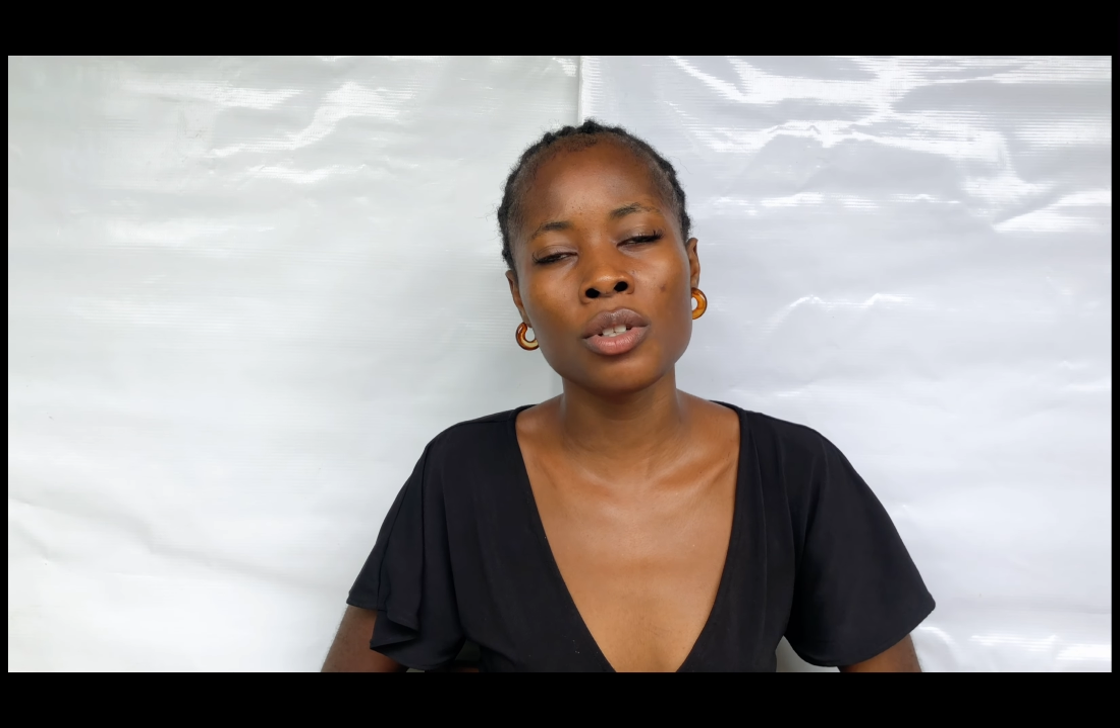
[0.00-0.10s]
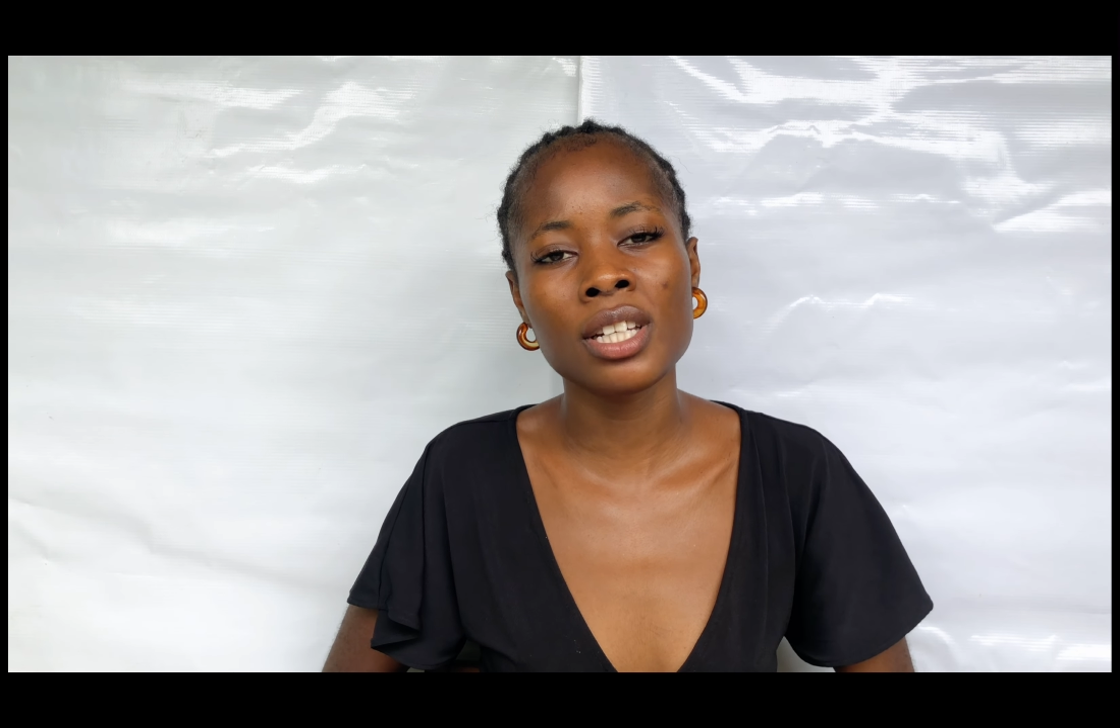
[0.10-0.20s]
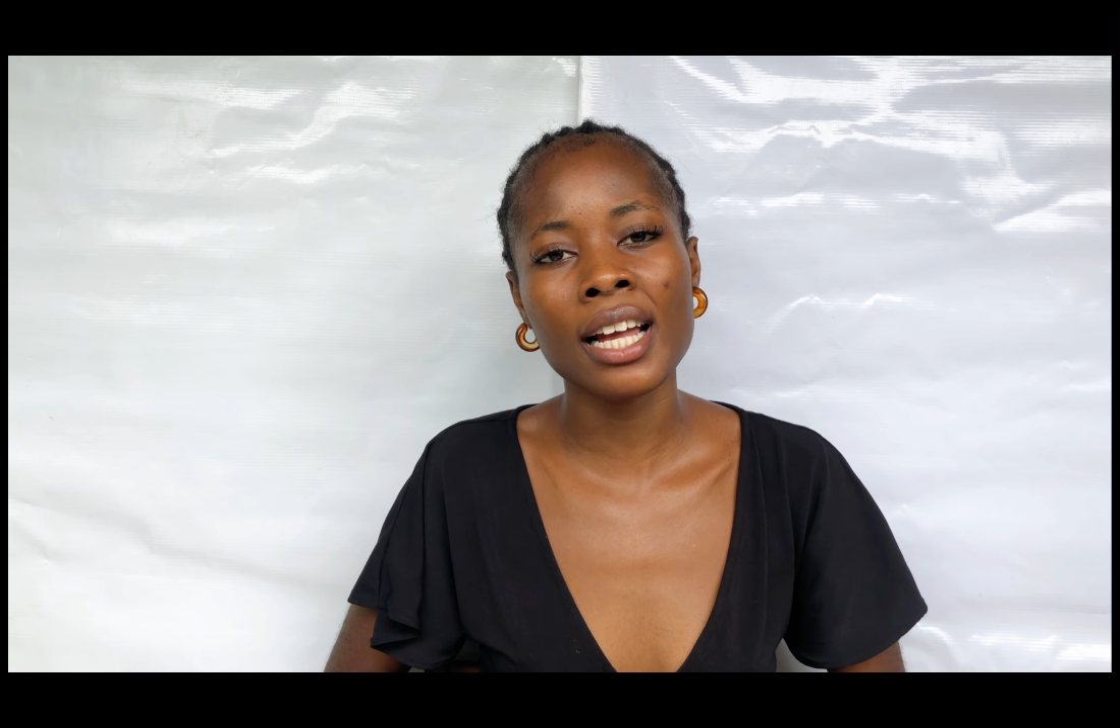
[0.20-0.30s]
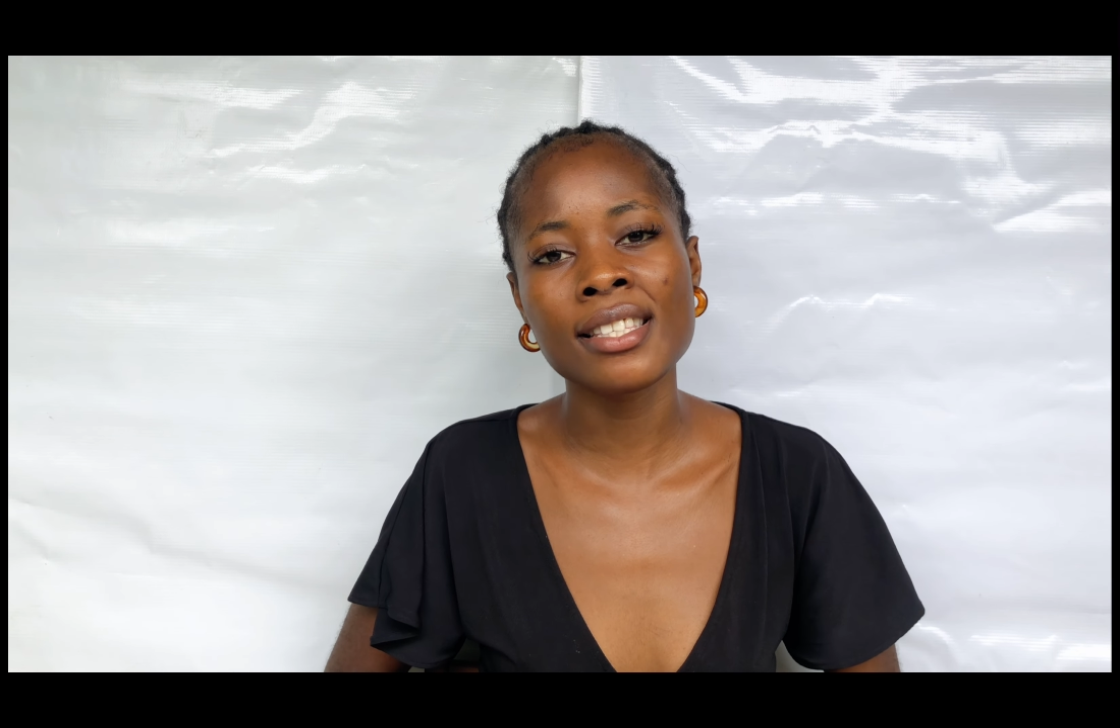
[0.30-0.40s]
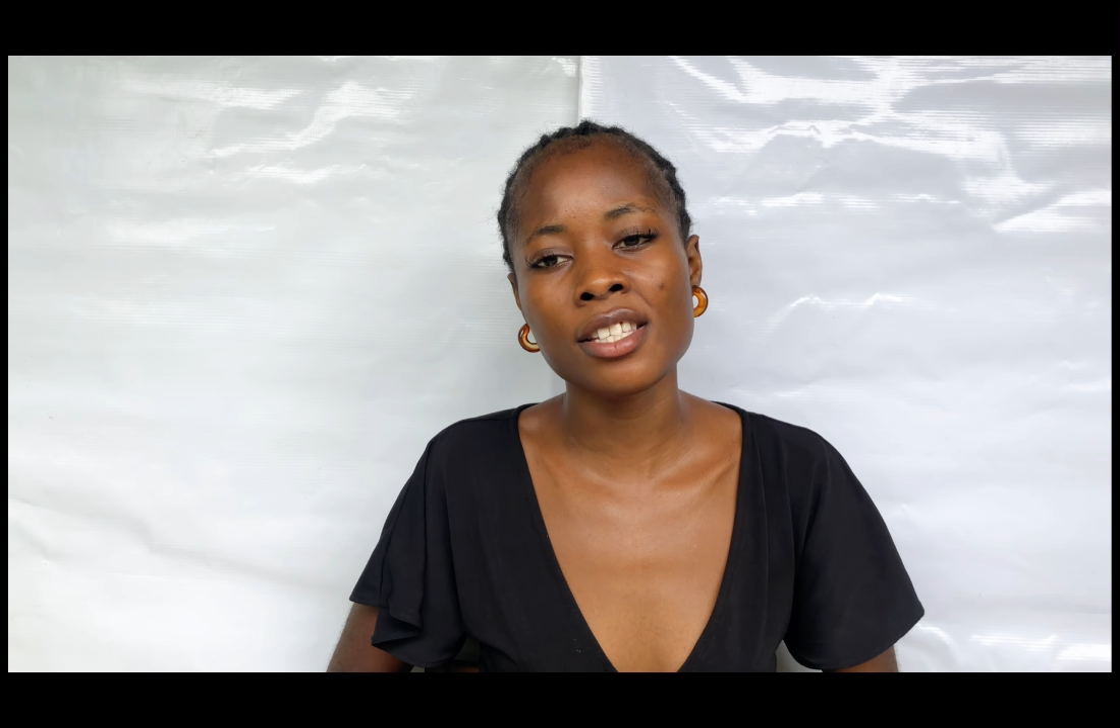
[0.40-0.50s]

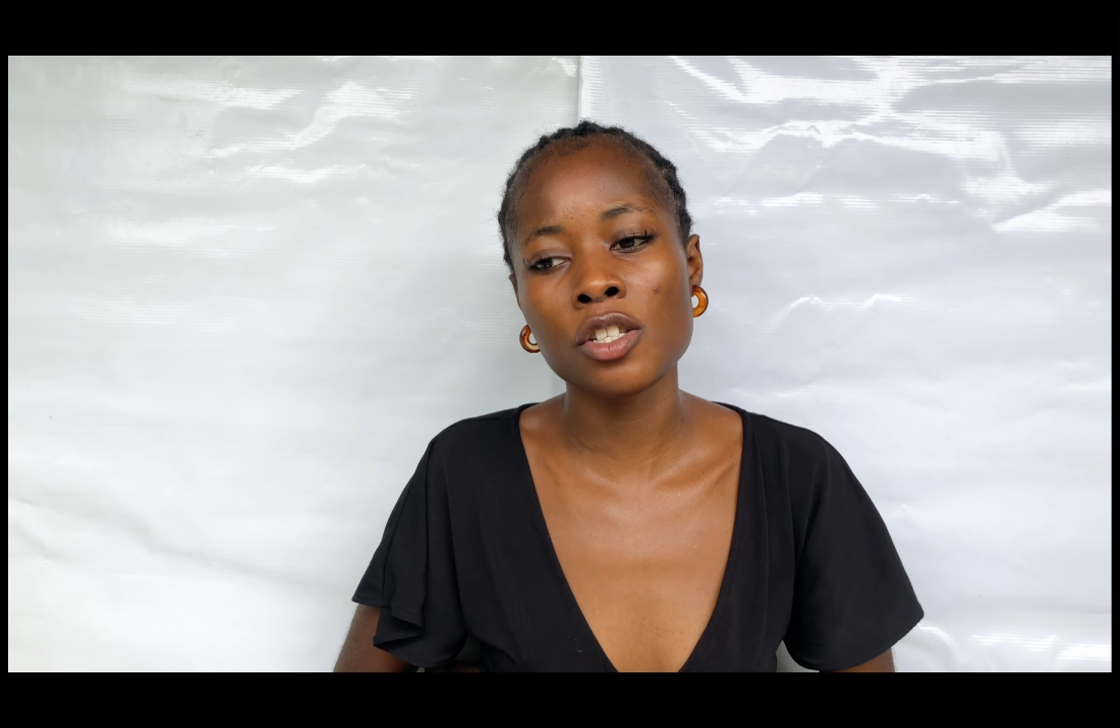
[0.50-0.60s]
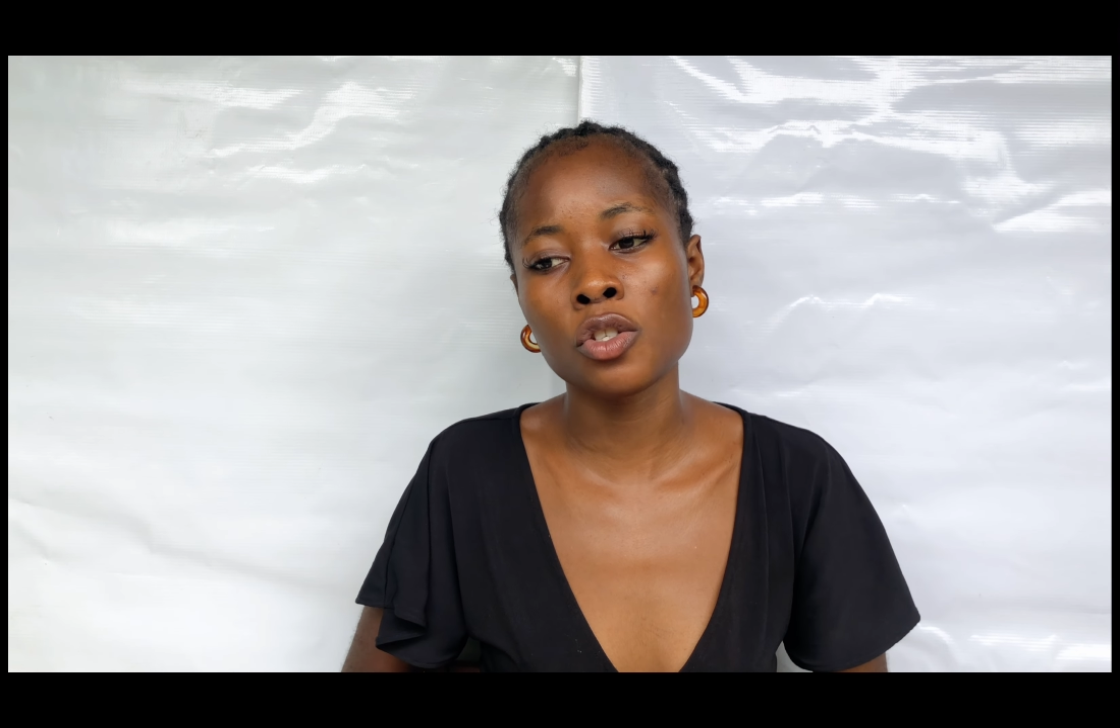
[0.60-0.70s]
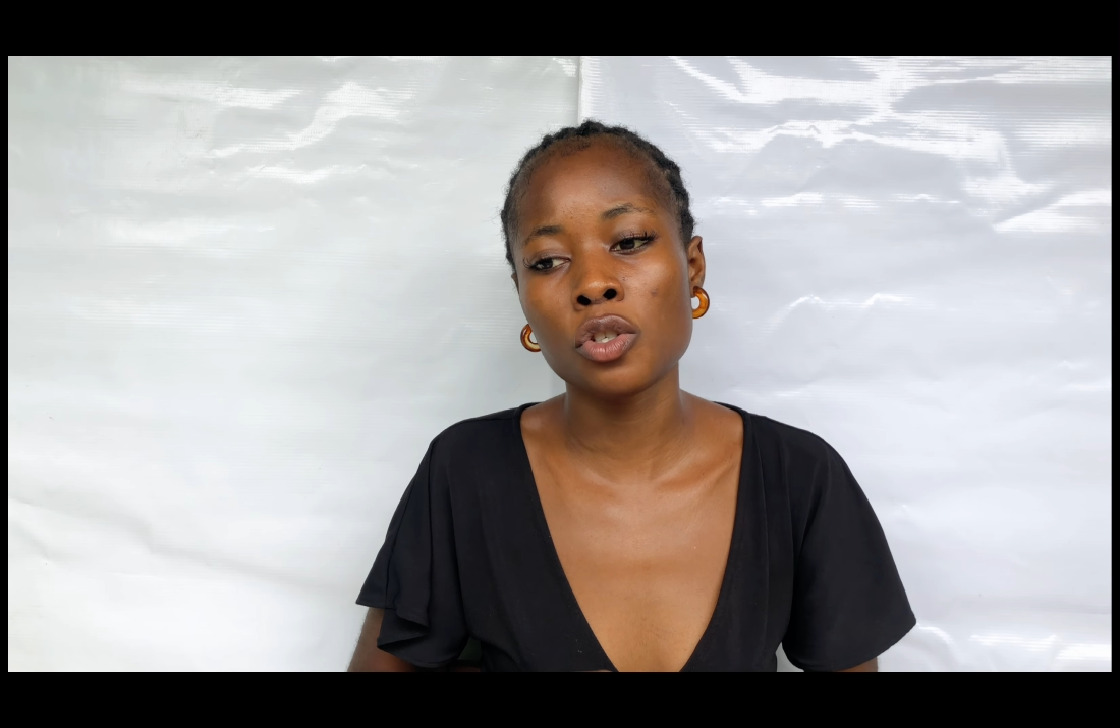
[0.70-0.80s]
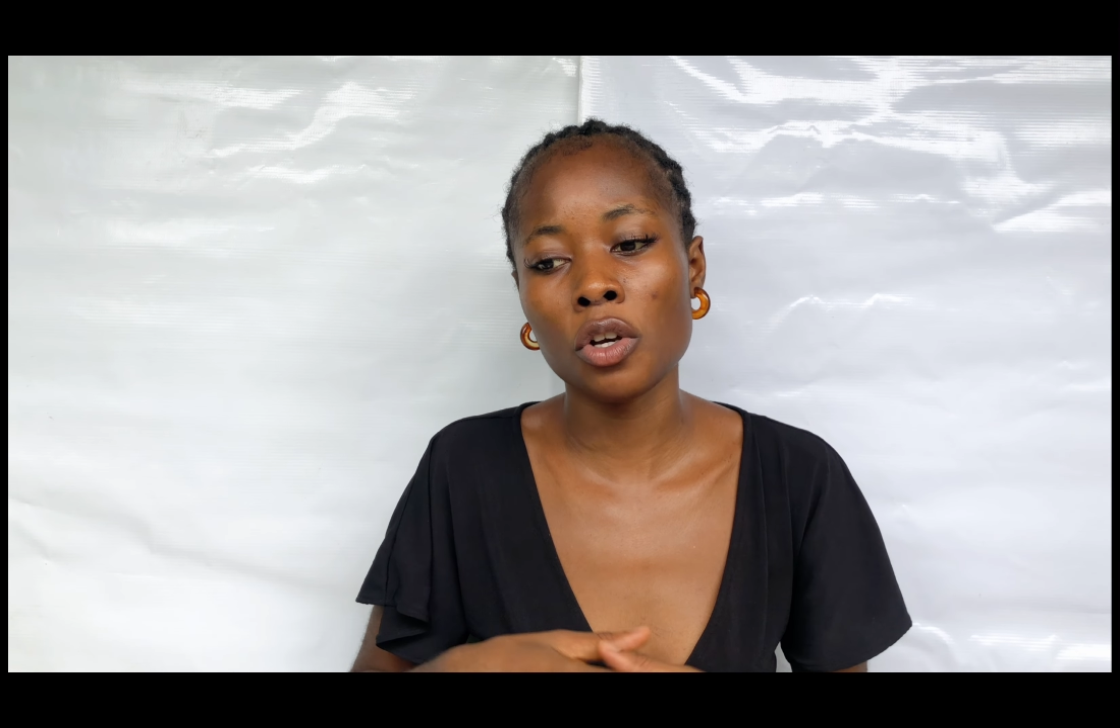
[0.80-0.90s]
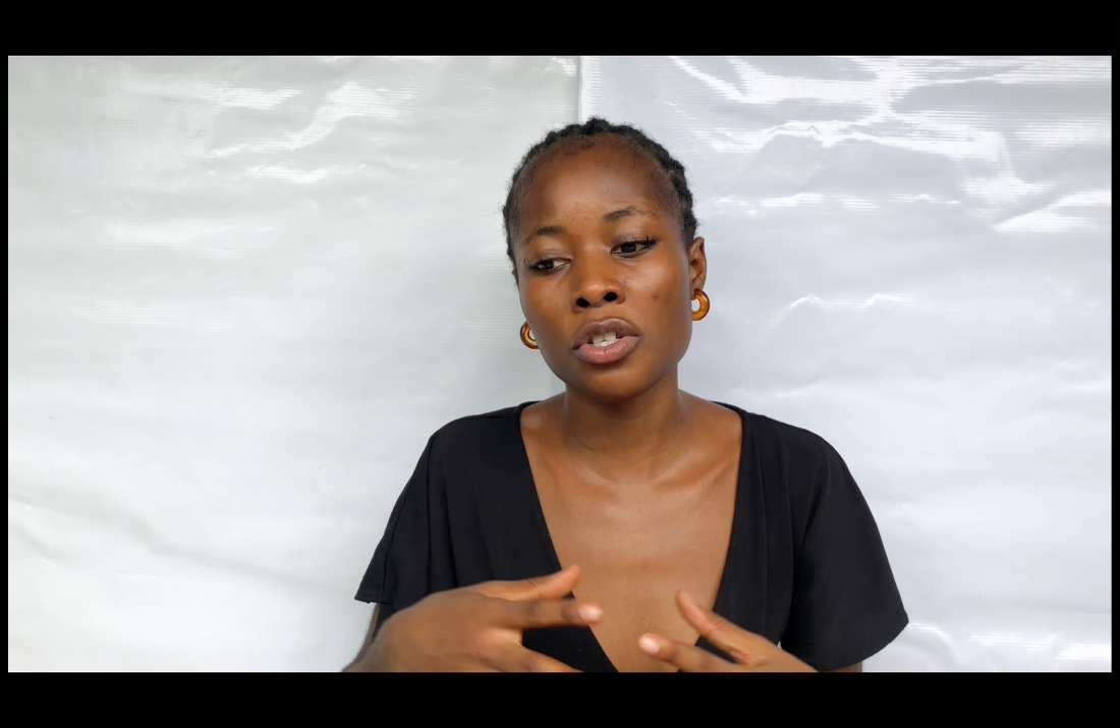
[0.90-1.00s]
that is
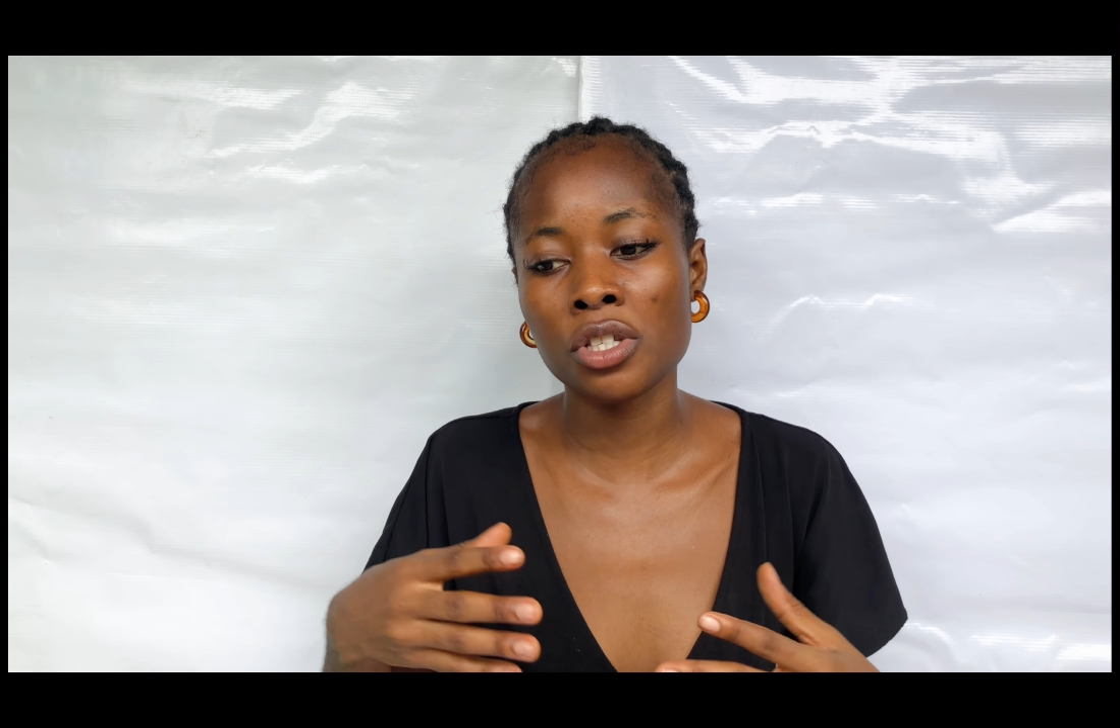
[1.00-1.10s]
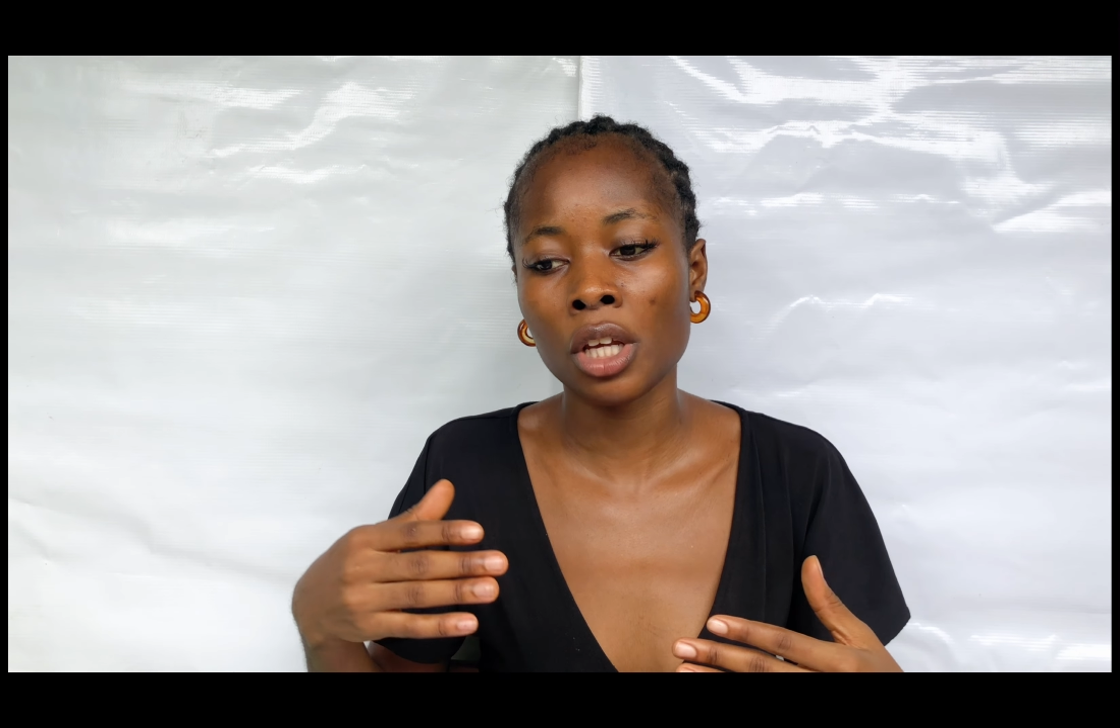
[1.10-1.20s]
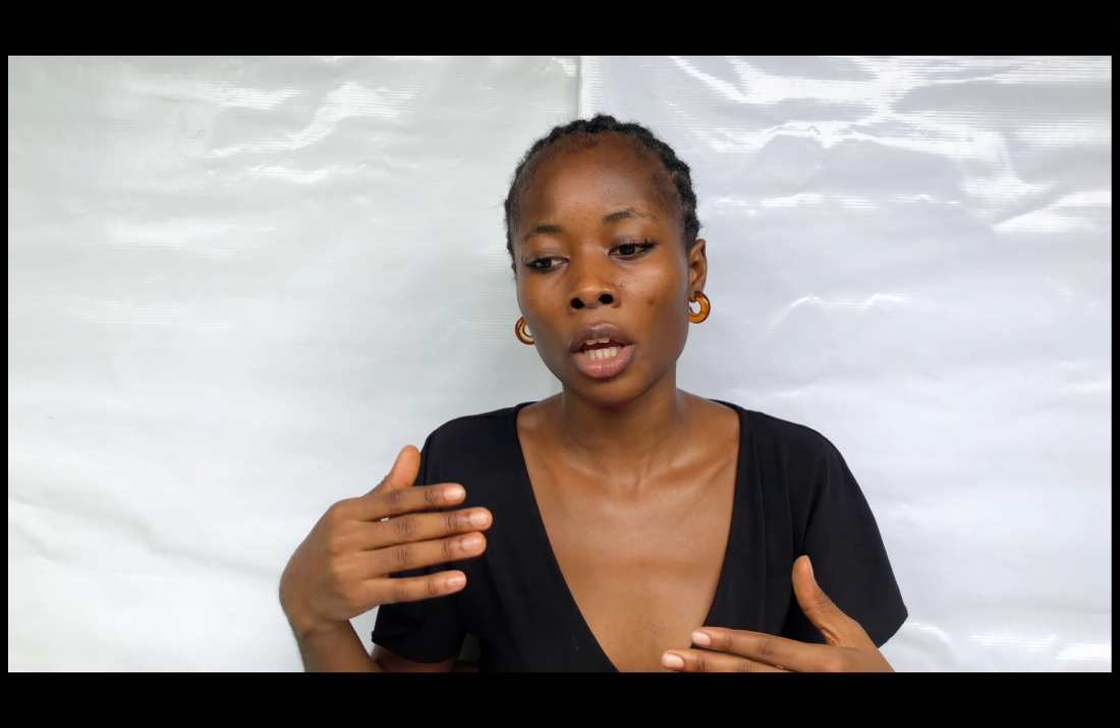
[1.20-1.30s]
just